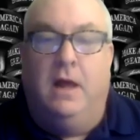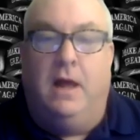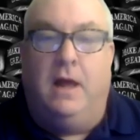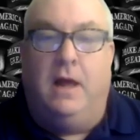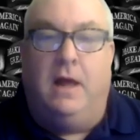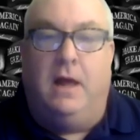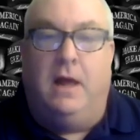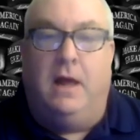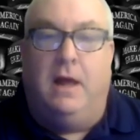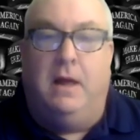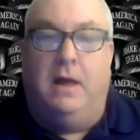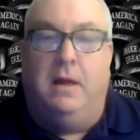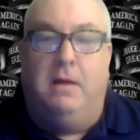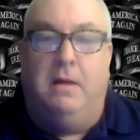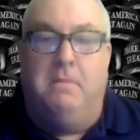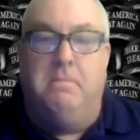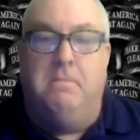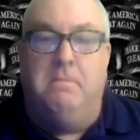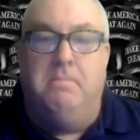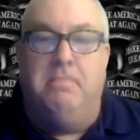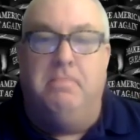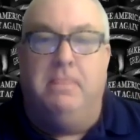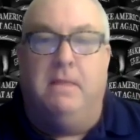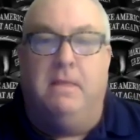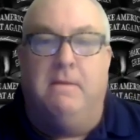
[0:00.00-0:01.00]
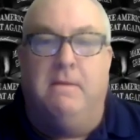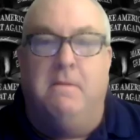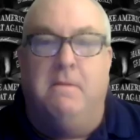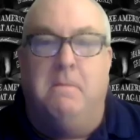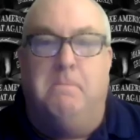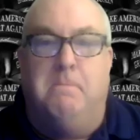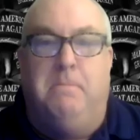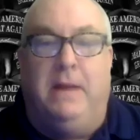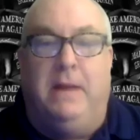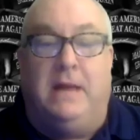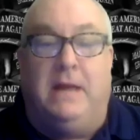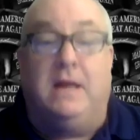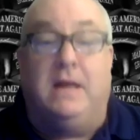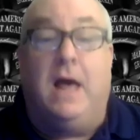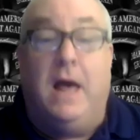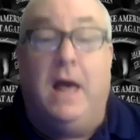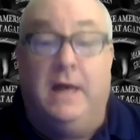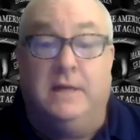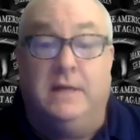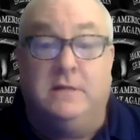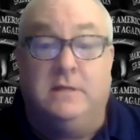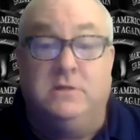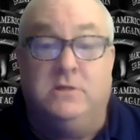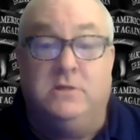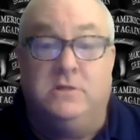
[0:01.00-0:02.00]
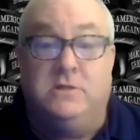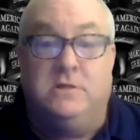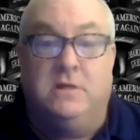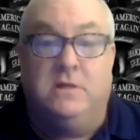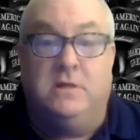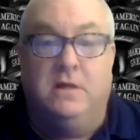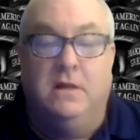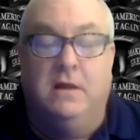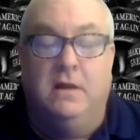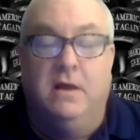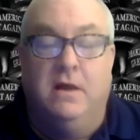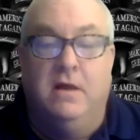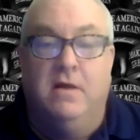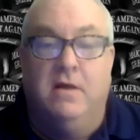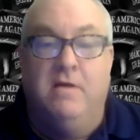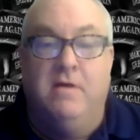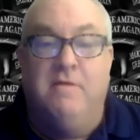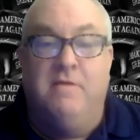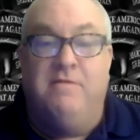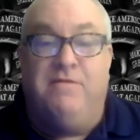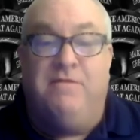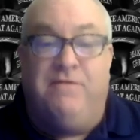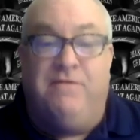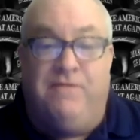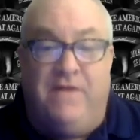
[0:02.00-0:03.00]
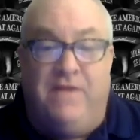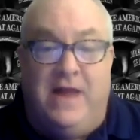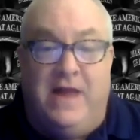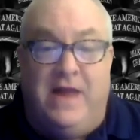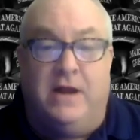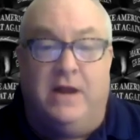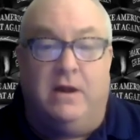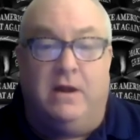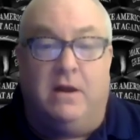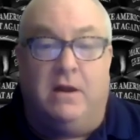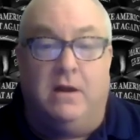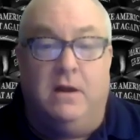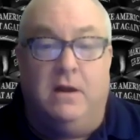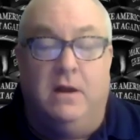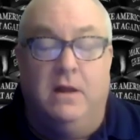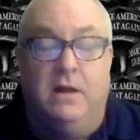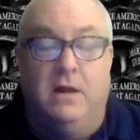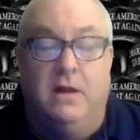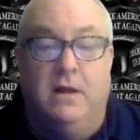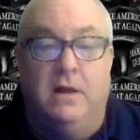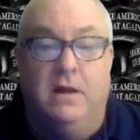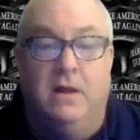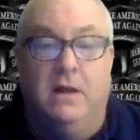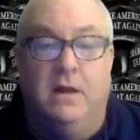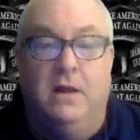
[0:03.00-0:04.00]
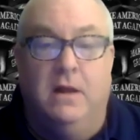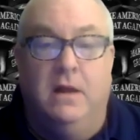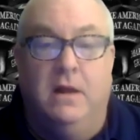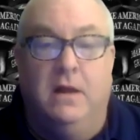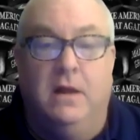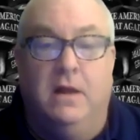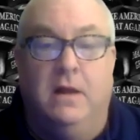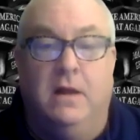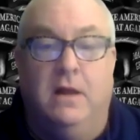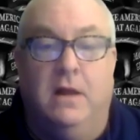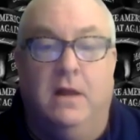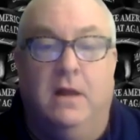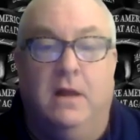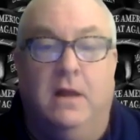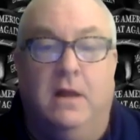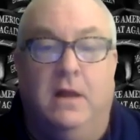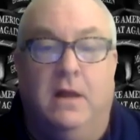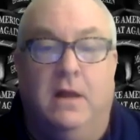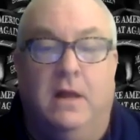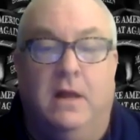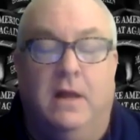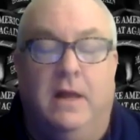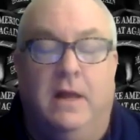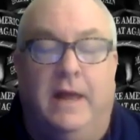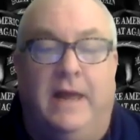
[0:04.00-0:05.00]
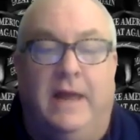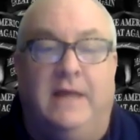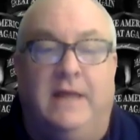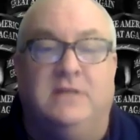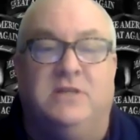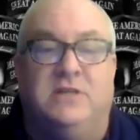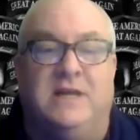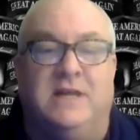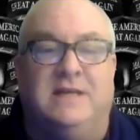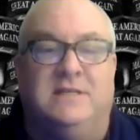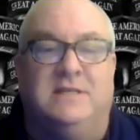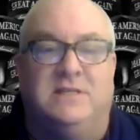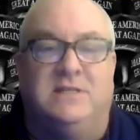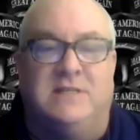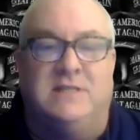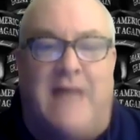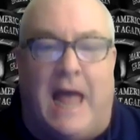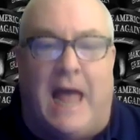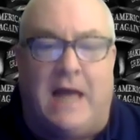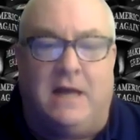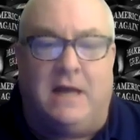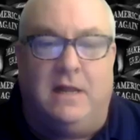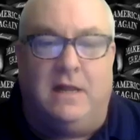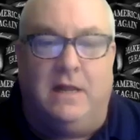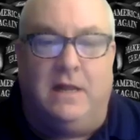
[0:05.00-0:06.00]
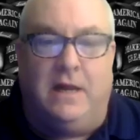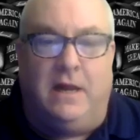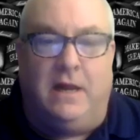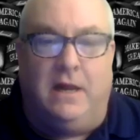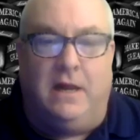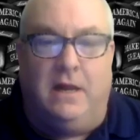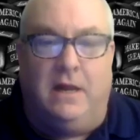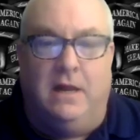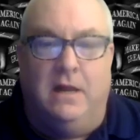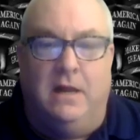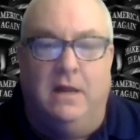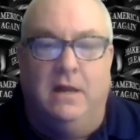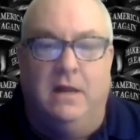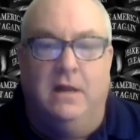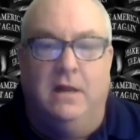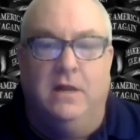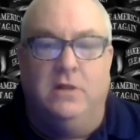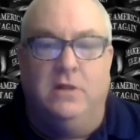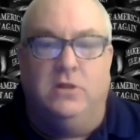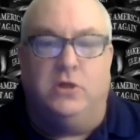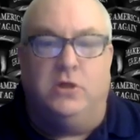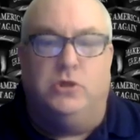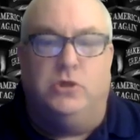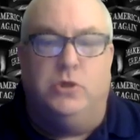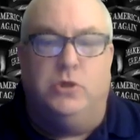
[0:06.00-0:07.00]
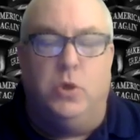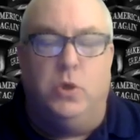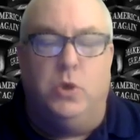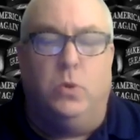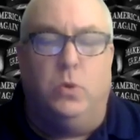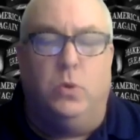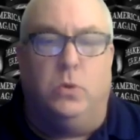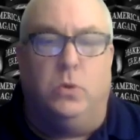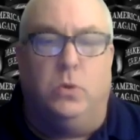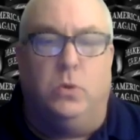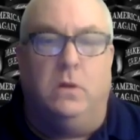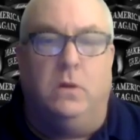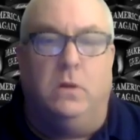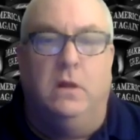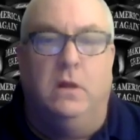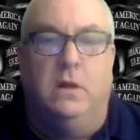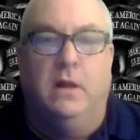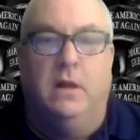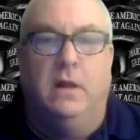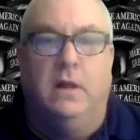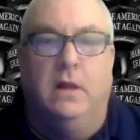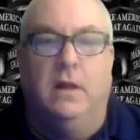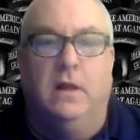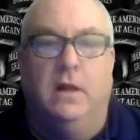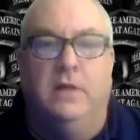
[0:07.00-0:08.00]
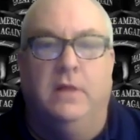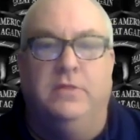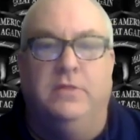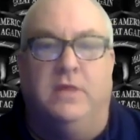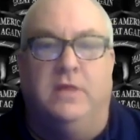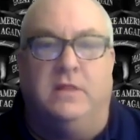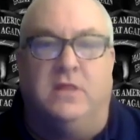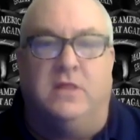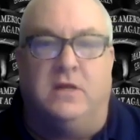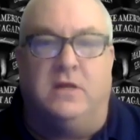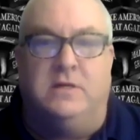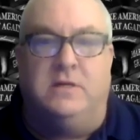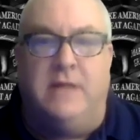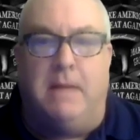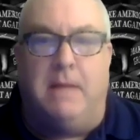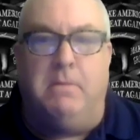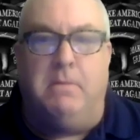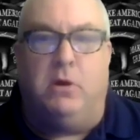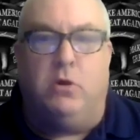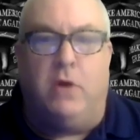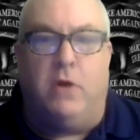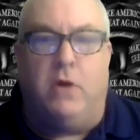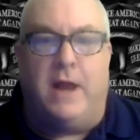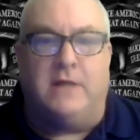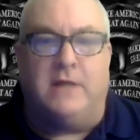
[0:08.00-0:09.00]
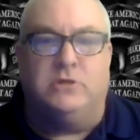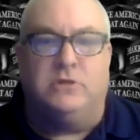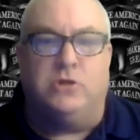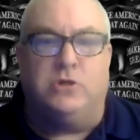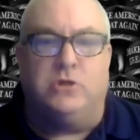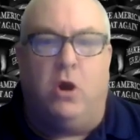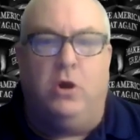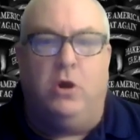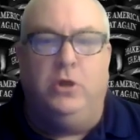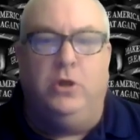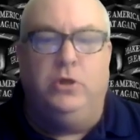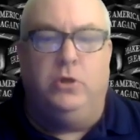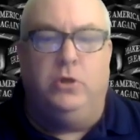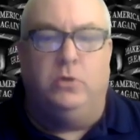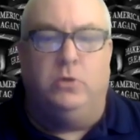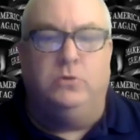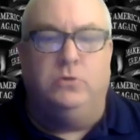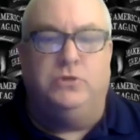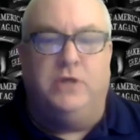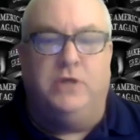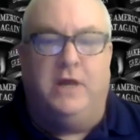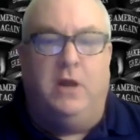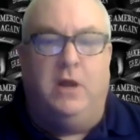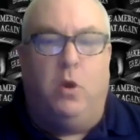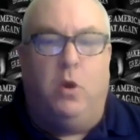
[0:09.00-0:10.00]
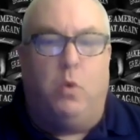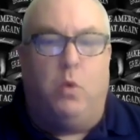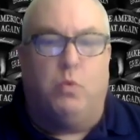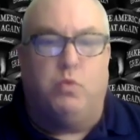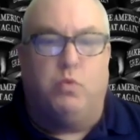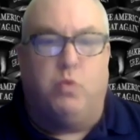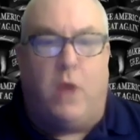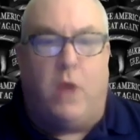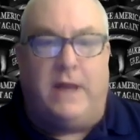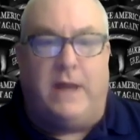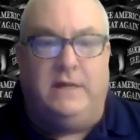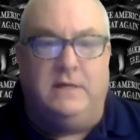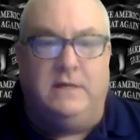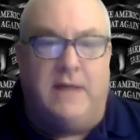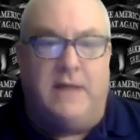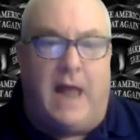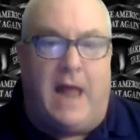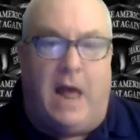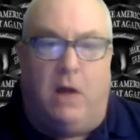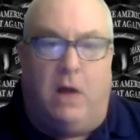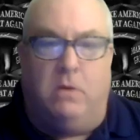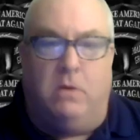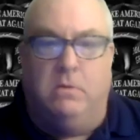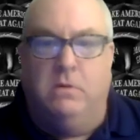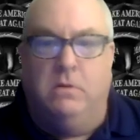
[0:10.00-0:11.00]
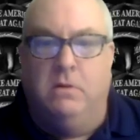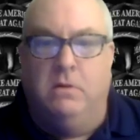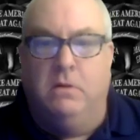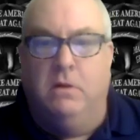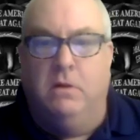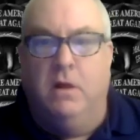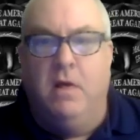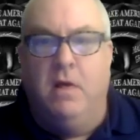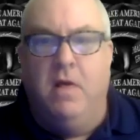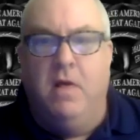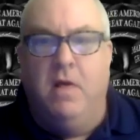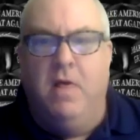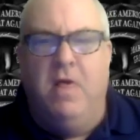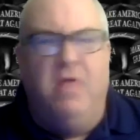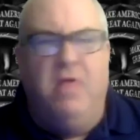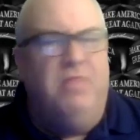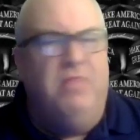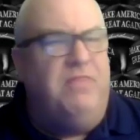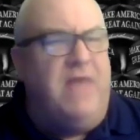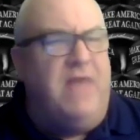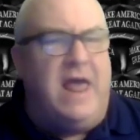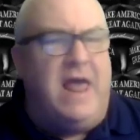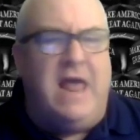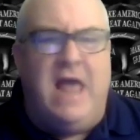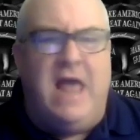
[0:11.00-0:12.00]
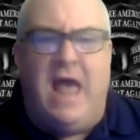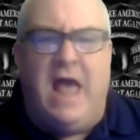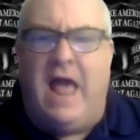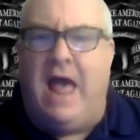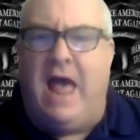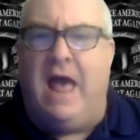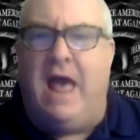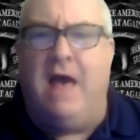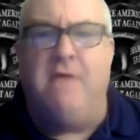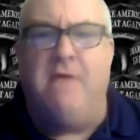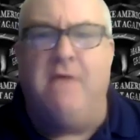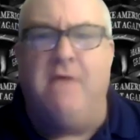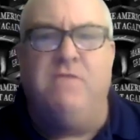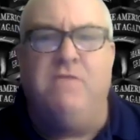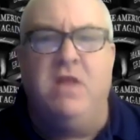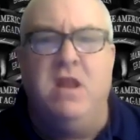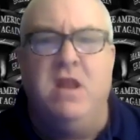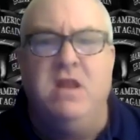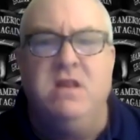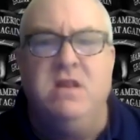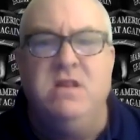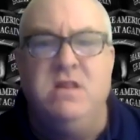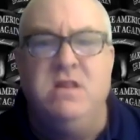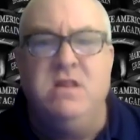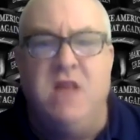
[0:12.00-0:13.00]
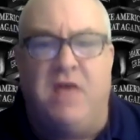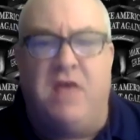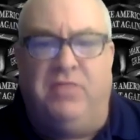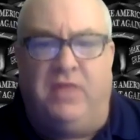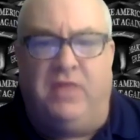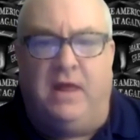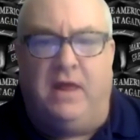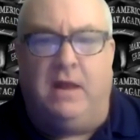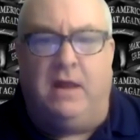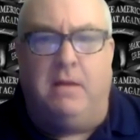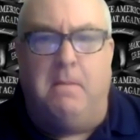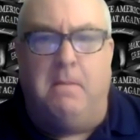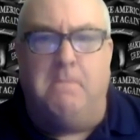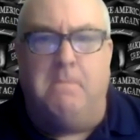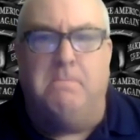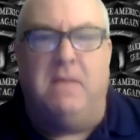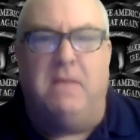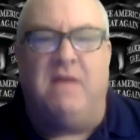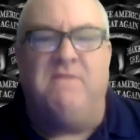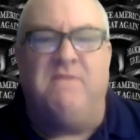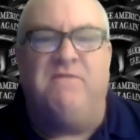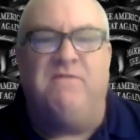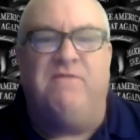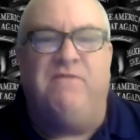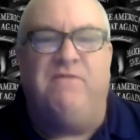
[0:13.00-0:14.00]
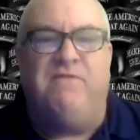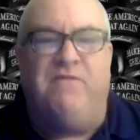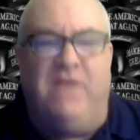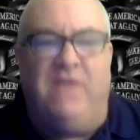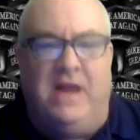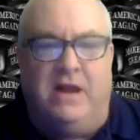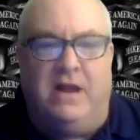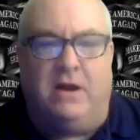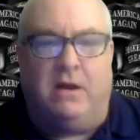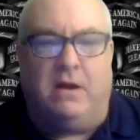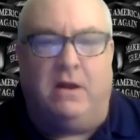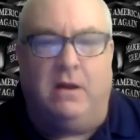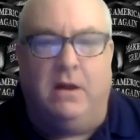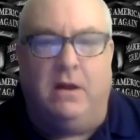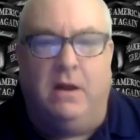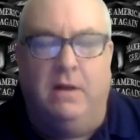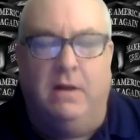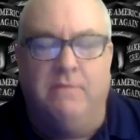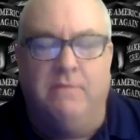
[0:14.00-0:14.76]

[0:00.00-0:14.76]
Uh, because fear is exactly the tool that the Democrats are using right now. They have nothing but fear.